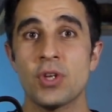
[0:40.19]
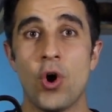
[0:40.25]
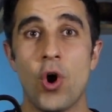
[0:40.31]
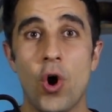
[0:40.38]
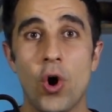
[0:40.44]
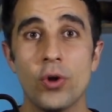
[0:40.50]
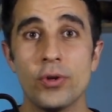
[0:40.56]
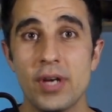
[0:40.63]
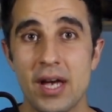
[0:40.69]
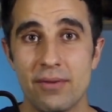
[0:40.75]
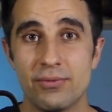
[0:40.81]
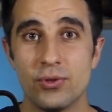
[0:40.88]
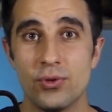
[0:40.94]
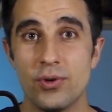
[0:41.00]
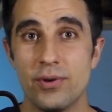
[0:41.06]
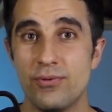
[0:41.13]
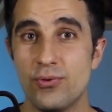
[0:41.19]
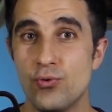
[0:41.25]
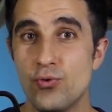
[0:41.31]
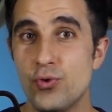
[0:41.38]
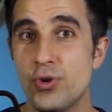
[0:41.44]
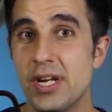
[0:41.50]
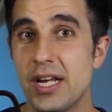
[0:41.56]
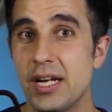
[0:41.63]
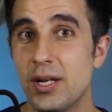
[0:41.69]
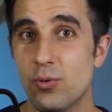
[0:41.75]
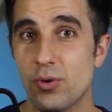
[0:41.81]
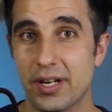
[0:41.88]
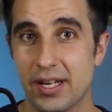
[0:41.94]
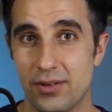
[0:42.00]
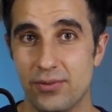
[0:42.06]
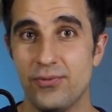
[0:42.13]
All you have to do if you really want
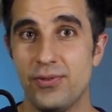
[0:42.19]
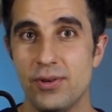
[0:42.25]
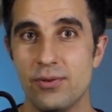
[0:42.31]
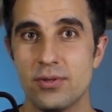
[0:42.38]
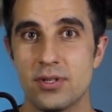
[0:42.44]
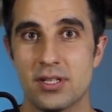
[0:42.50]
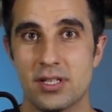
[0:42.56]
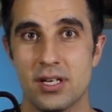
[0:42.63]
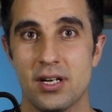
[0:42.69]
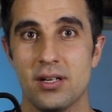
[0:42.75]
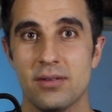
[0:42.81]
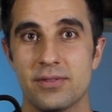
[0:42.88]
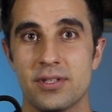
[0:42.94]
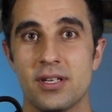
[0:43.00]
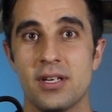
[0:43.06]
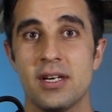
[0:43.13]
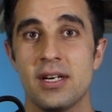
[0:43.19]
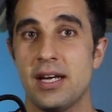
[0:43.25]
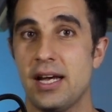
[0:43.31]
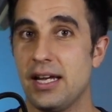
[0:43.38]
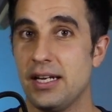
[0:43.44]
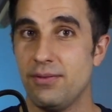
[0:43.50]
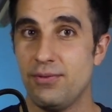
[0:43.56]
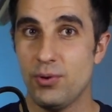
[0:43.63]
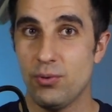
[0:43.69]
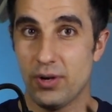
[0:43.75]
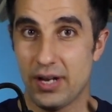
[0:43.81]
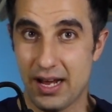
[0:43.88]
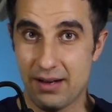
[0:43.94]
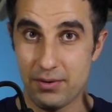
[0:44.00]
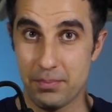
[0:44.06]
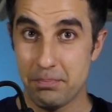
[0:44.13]
to confuse yourselves and if you want to
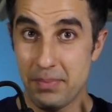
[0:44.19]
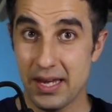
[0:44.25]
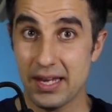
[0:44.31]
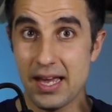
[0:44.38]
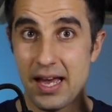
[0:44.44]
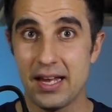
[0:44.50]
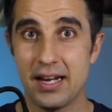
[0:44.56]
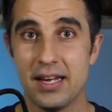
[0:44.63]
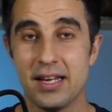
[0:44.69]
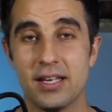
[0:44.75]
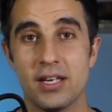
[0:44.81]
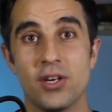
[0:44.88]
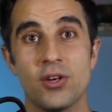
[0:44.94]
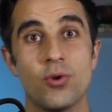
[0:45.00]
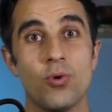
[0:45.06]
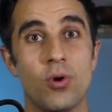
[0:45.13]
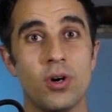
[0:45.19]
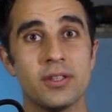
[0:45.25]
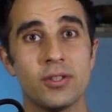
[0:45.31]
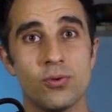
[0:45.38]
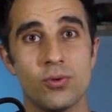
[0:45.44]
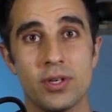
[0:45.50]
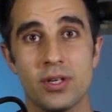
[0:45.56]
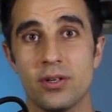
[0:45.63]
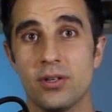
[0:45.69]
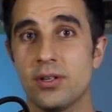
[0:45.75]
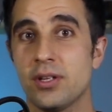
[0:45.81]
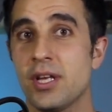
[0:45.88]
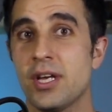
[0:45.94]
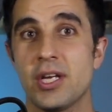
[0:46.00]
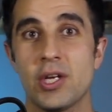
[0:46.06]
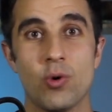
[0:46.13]
have a big headache, go on Google,
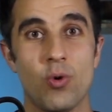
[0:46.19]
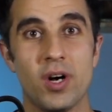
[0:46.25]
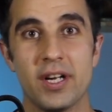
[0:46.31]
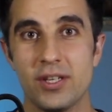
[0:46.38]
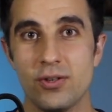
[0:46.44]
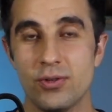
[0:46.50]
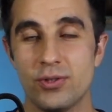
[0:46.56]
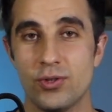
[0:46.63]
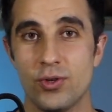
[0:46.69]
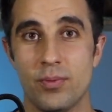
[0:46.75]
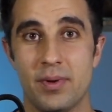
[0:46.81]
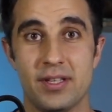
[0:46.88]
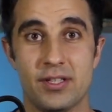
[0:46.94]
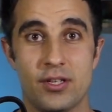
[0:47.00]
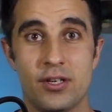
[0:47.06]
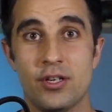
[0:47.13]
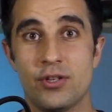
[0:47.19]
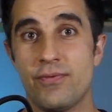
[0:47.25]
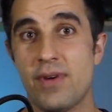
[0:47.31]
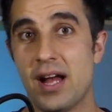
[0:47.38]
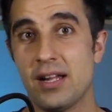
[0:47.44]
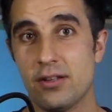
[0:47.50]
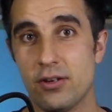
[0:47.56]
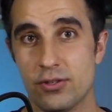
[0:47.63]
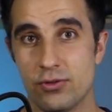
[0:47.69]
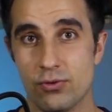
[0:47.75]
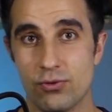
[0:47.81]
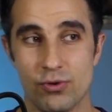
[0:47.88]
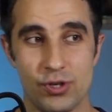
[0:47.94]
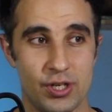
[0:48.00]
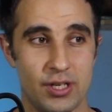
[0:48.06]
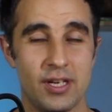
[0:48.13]
go on YouTube and search fat loss
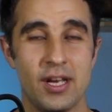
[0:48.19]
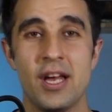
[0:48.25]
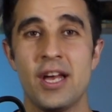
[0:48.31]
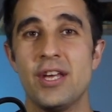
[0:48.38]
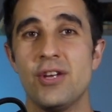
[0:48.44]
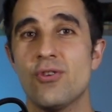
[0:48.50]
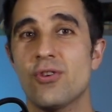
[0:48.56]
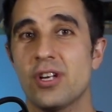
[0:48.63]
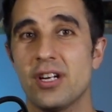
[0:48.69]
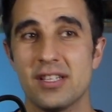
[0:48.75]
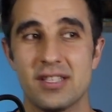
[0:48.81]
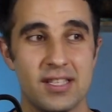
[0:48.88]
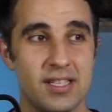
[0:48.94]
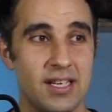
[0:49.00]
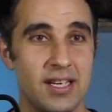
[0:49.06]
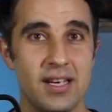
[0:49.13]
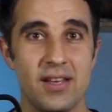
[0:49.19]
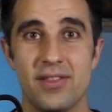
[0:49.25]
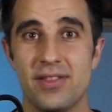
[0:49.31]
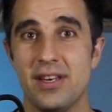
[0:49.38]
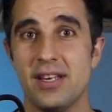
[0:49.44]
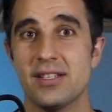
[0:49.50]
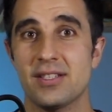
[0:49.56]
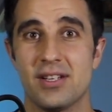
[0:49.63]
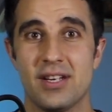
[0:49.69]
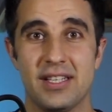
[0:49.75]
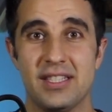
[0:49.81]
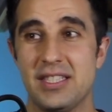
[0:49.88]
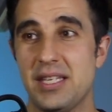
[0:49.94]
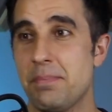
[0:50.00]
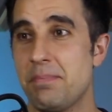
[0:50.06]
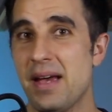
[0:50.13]
nutrition. You're going to see things
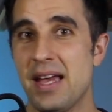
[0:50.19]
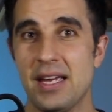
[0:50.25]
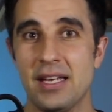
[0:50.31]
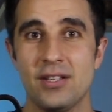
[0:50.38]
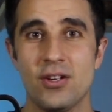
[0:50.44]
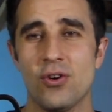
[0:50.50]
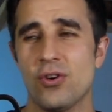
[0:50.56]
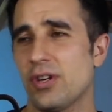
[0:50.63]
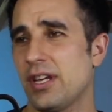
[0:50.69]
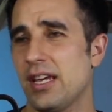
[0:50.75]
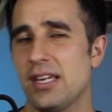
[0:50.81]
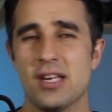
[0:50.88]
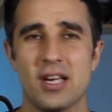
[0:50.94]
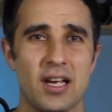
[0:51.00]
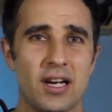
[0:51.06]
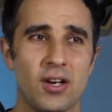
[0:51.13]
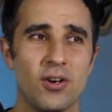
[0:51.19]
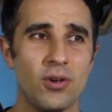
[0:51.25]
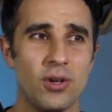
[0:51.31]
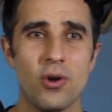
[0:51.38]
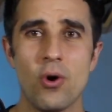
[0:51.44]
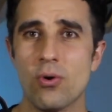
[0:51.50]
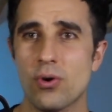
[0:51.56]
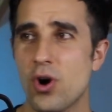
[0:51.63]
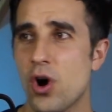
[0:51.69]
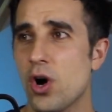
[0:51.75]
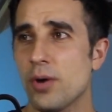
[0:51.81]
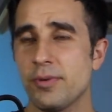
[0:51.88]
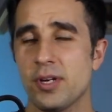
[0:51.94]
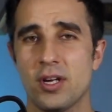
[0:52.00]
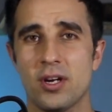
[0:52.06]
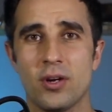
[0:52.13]
like debate, okay, you got to go low carb,
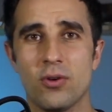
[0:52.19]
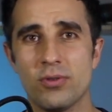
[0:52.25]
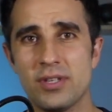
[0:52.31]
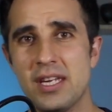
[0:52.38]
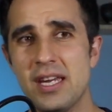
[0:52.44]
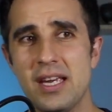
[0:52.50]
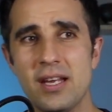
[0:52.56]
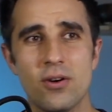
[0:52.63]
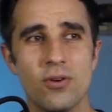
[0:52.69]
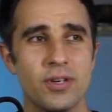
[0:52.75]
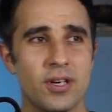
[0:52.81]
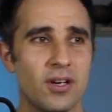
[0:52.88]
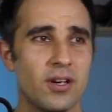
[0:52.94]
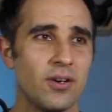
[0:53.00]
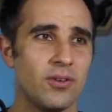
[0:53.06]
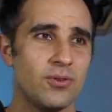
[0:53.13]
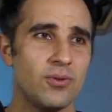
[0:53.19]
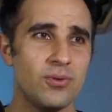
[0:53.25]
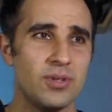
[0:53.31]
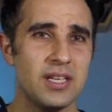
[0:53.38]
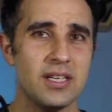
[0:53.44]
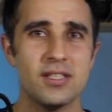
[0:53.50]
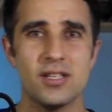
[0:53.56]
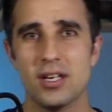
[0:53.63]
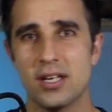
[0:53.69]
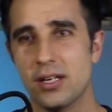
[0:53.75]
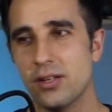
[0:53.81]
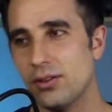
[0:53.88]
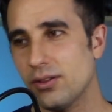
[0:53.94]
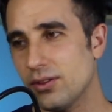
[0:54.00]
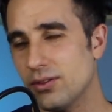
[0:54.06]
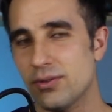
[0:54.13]
you got to go keto, you got to do this, you got to
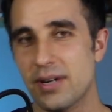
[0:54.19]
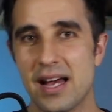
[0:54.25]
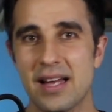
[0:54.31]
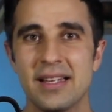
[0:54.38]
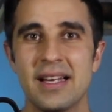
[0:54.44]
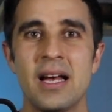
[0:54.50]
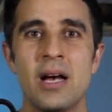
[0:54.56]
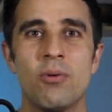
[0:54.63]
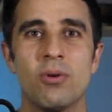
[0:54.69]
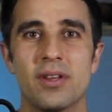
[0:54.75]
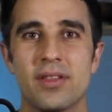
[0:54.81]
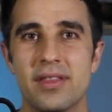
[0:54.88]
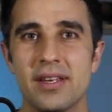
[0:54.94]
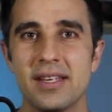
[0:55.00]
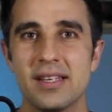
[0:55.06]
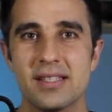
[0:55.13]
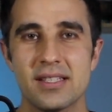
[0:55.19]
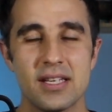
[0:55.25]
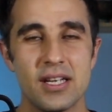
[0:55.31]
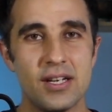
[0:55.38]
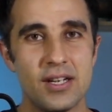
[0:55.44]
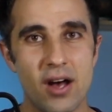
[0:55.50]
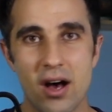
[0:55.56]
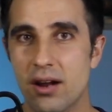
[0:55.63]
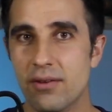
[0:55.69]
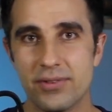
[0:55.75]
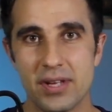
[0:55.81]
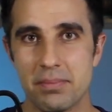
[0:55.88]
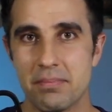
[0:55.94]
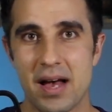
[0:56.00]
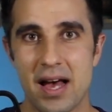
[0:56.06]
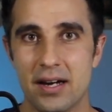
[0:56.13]
do that. Well, the thing is, none of
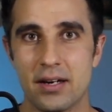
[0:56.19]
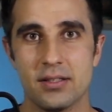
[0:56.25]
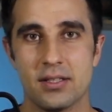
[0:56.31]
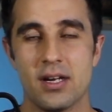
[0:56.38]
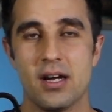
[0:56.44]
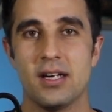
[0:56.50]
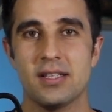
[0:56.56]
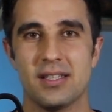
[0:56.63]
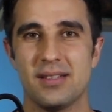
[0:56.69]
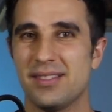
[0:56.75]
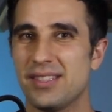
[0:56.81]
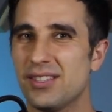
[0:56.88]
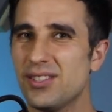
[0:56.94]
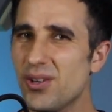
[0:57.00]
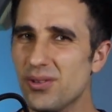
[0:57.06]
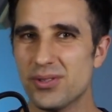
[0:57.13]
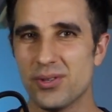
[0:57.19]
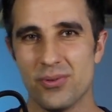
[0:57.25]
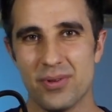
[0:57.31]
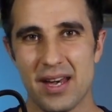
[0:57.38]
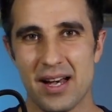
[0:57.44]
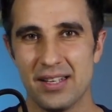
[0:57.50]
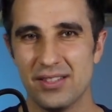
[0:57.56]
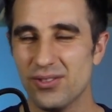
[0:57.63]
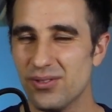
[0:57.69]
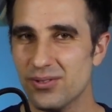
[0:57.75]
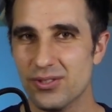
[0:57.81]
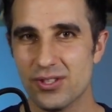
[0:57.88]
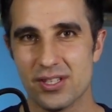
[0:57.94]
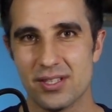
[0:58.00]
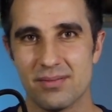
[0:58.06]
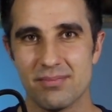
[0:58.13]
that matters, guys, and don't do that. Don't
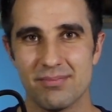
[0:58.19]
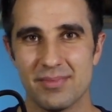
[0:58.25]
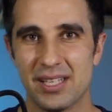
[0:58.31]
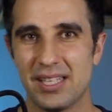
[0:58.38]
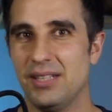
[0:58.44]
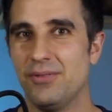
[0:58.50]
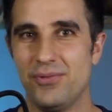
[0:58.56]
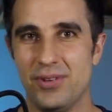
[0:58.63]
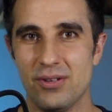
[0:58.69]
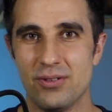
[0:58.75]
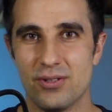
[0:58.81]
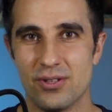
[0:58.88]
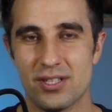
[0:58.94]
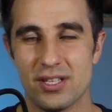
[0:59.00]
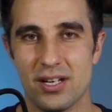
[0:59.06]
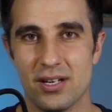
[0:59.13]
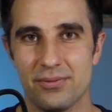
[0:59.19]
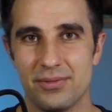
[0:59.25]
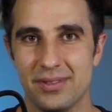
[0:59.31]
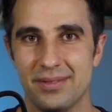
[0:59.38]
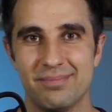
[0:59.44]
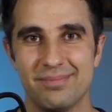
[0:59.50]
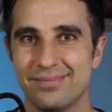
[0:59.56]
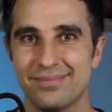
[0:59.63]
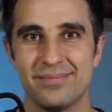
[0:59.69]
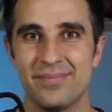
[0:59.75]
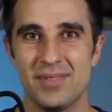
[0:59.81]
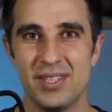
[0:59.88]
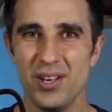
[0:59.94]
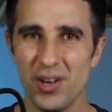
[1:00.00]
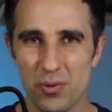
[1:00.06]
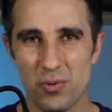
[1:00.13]
just confuse yourself, and
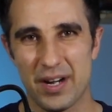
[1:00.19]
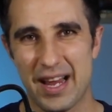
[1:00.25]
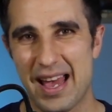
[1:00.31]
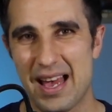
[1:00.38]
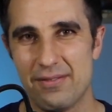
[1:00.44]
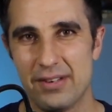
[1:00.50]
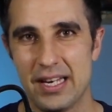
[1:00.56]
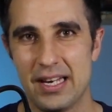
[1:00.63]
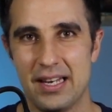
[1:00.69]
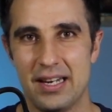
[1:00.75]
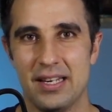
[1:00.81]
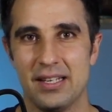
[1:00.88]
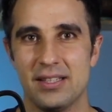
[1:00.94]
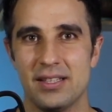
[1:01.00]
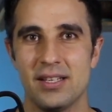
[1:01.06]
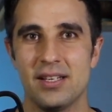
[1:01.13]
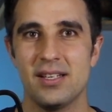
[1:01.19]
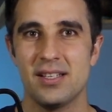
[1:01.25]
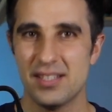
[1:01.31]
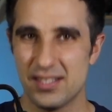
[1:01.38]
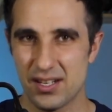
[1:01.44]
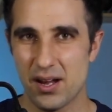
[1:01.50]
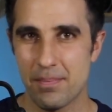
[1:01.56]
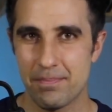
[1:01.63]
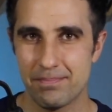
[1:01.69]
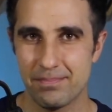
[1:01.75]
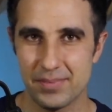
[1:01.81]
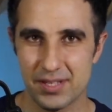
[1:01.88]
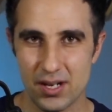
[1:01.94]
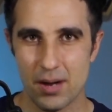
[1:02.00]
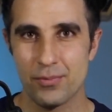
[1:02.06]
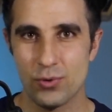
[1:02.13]
you don't want to have a headache. Stop
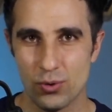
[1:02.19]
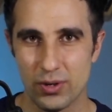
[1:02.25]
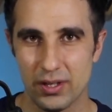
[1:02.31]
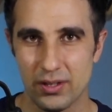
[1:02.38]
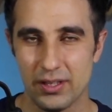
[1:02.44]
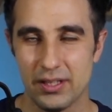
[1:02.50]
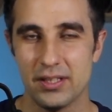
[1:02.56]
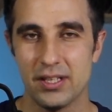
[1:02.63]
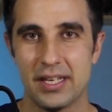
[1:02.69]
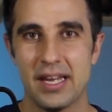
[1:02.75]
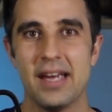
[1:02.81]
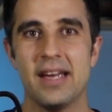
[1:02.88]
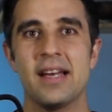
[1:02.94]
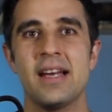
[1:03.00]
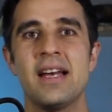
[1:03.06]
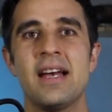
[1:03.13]
Googling, okay?